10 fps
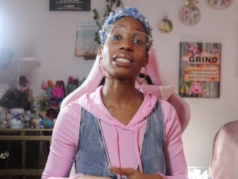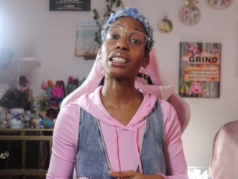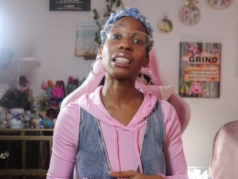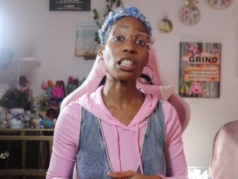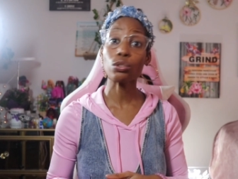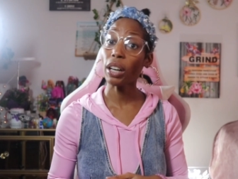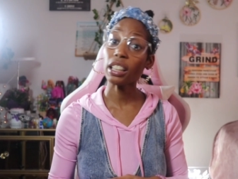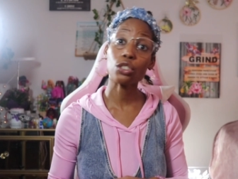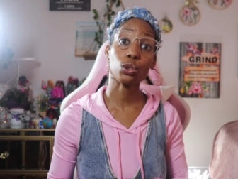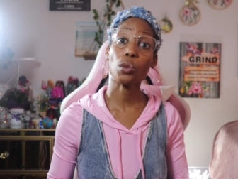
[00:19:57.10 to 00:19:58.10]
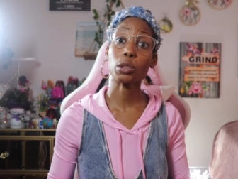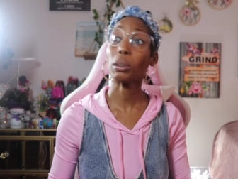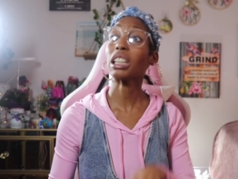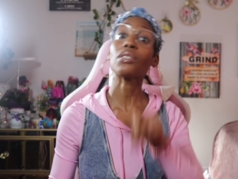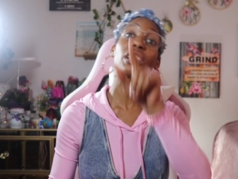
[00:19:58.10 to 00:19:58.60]
in Israel too as well,
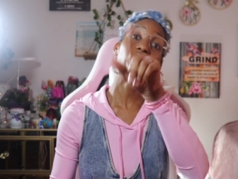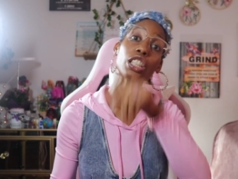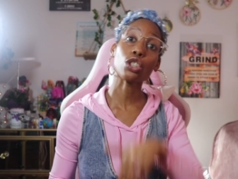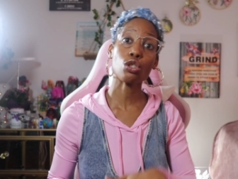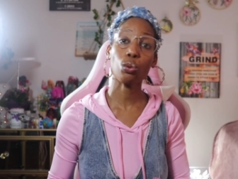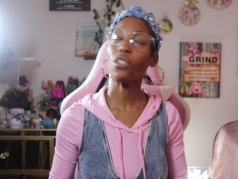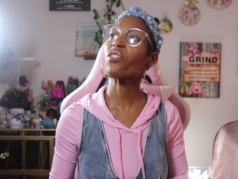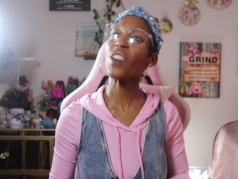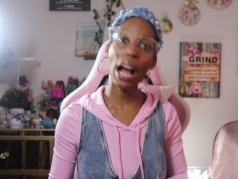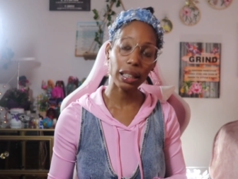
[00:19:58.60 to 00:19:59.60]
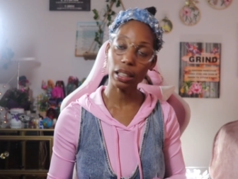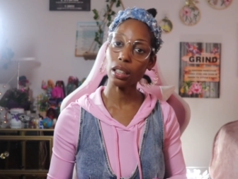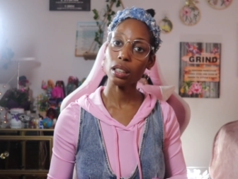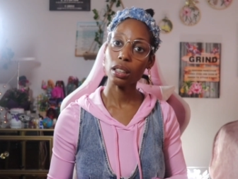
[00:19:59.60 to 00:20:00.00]
even in the truth. Folly.